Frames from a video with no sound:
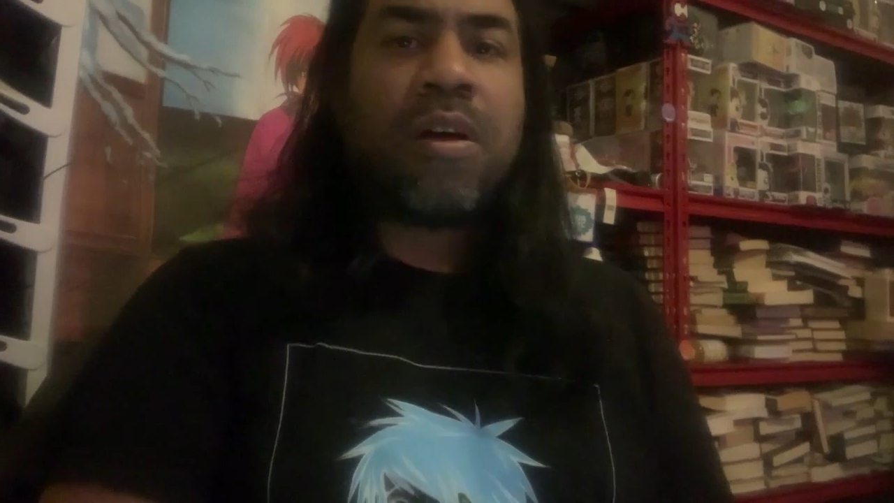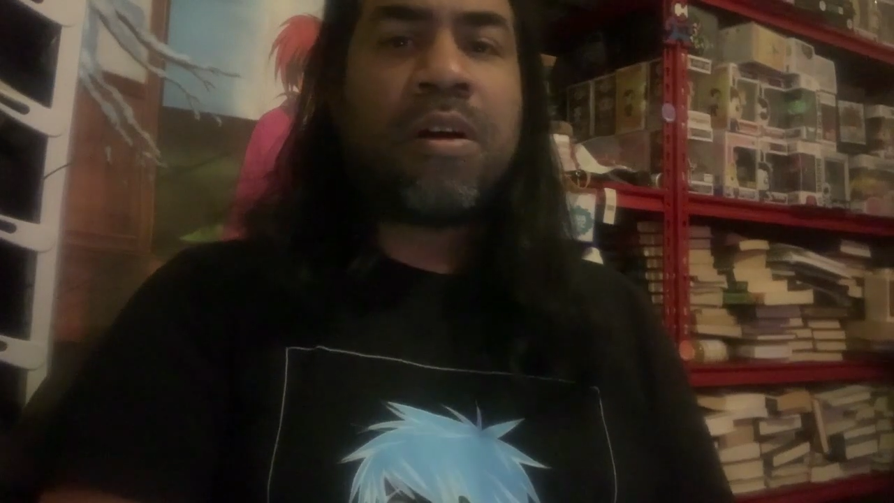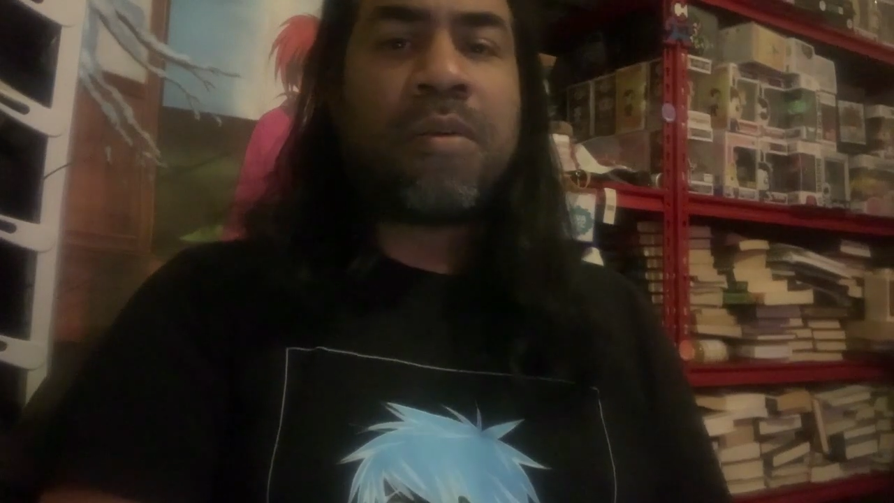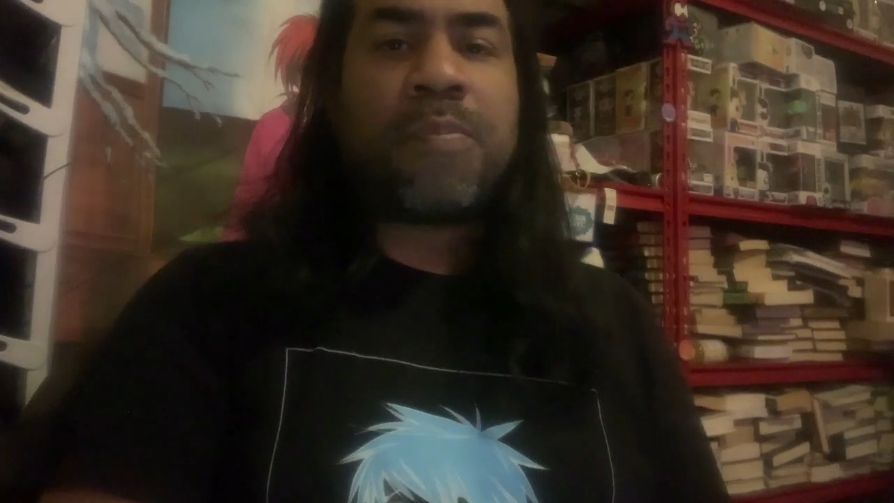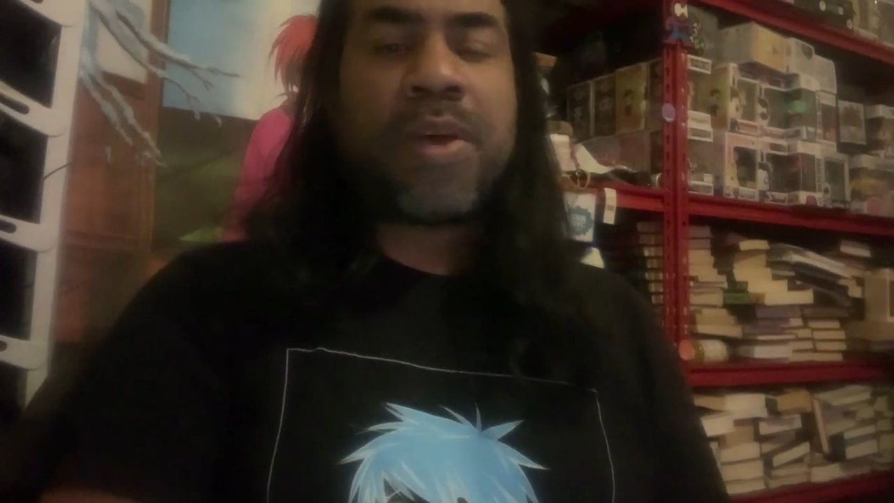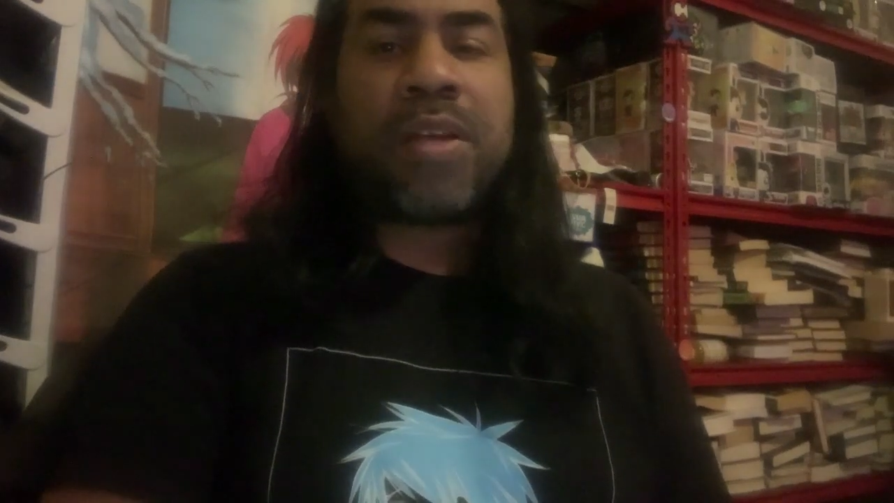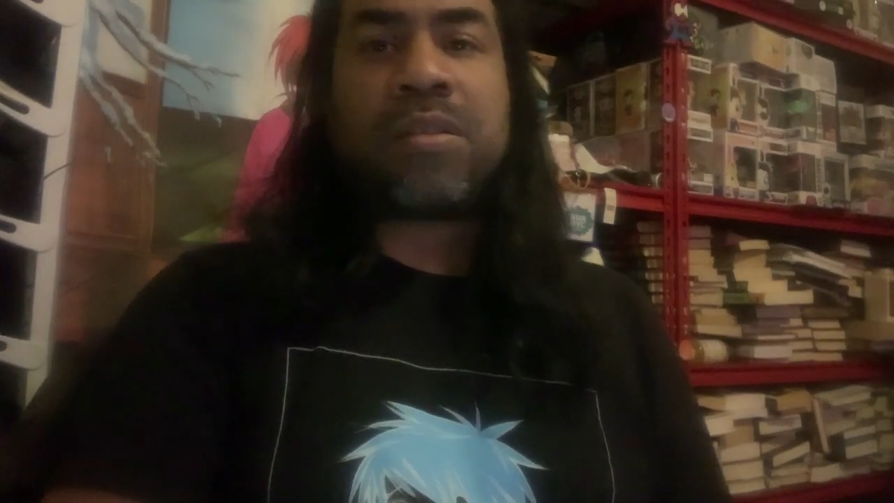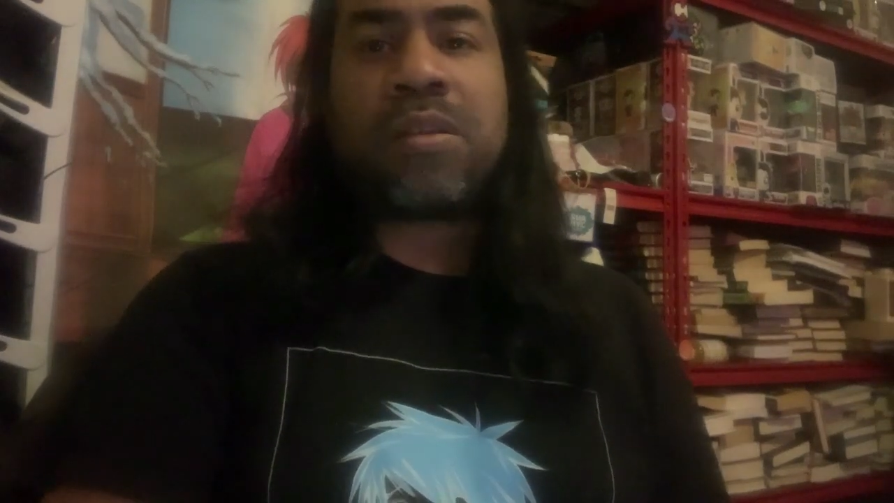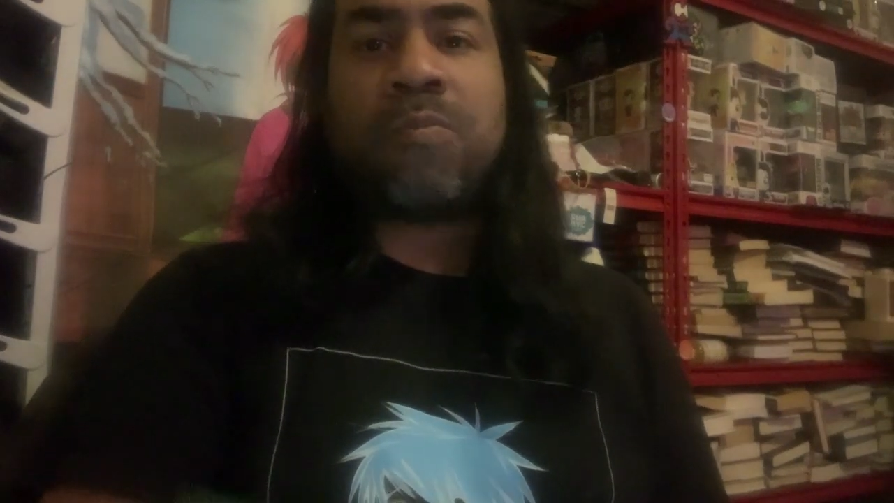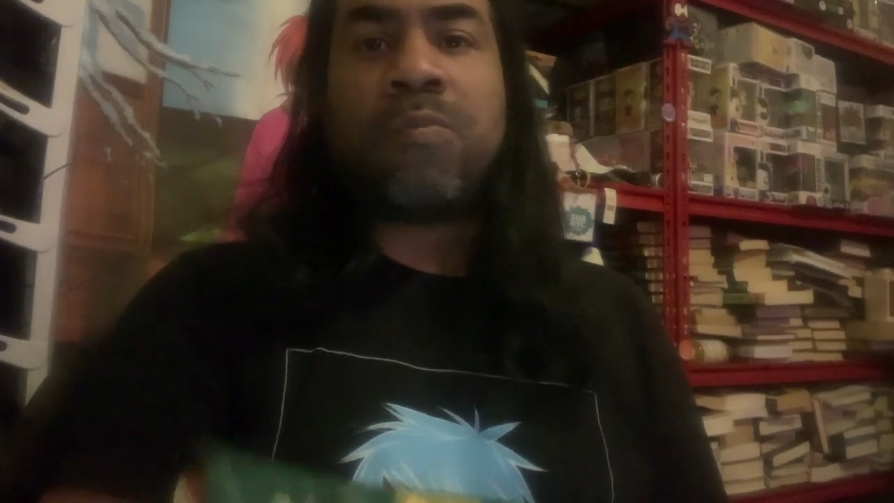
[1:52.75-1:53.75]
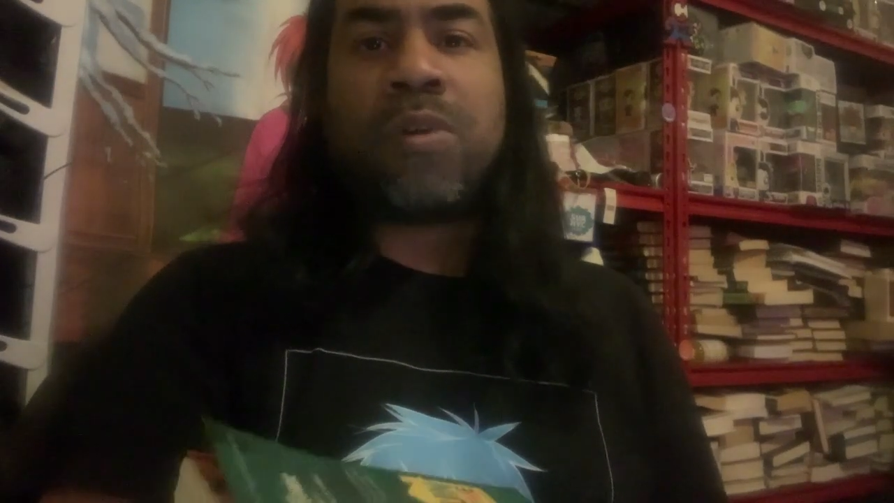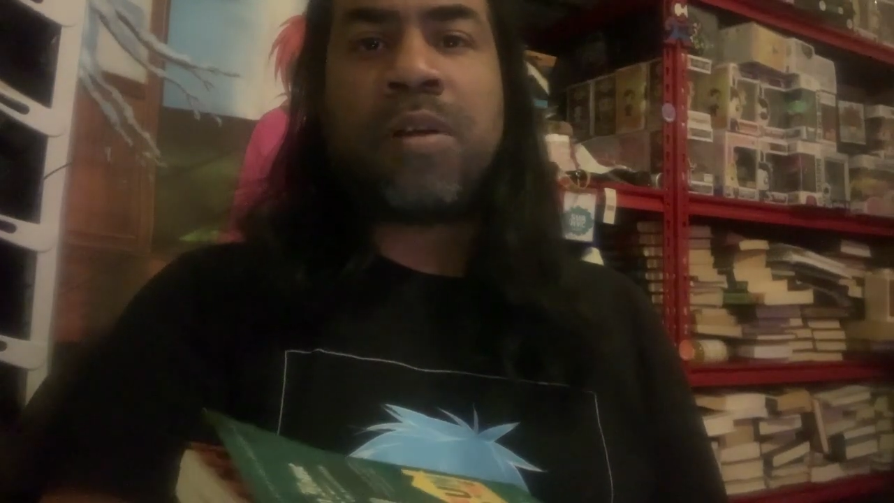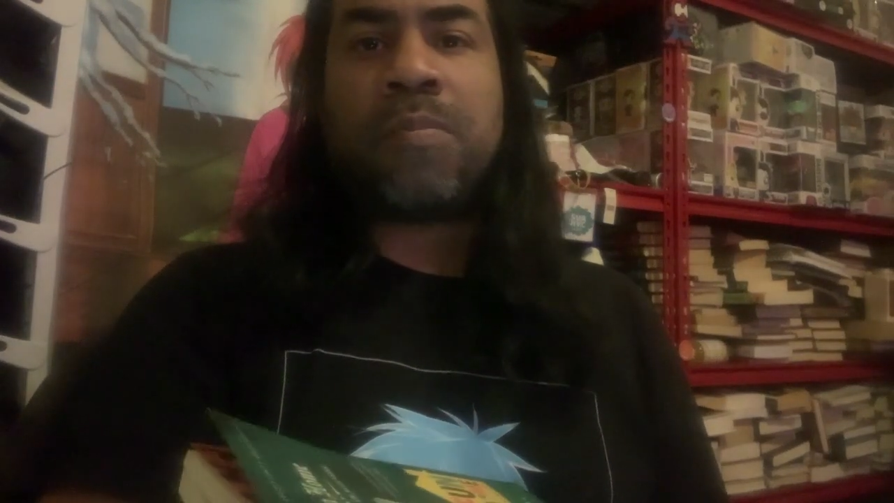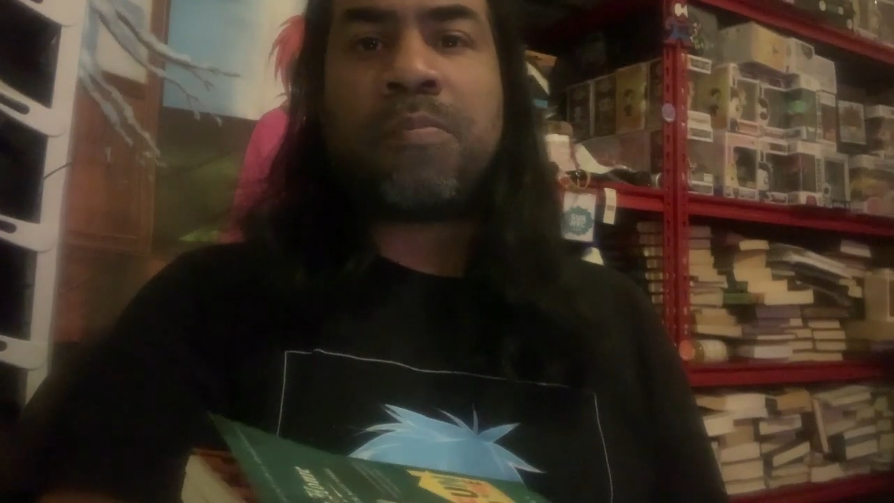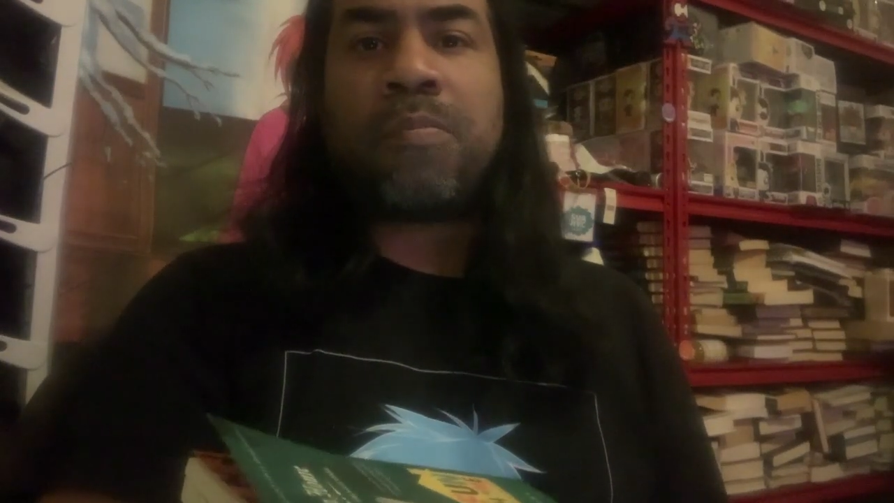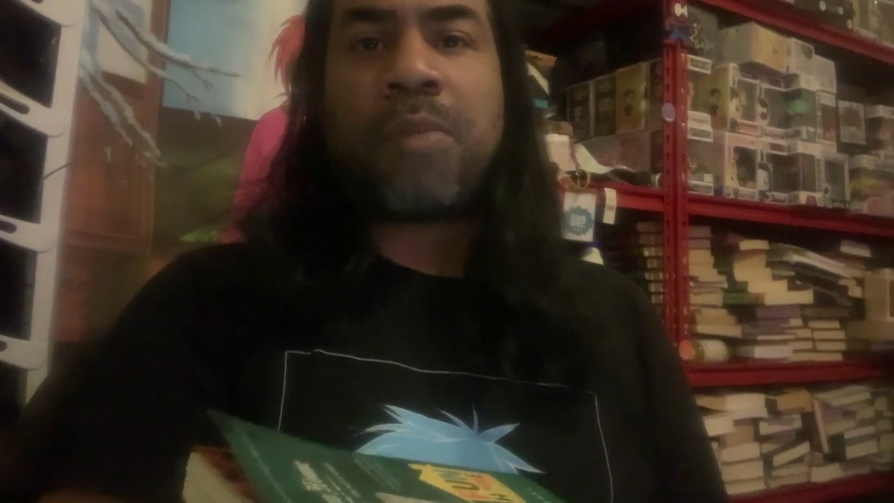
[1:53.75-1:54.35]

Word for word: uh, based in one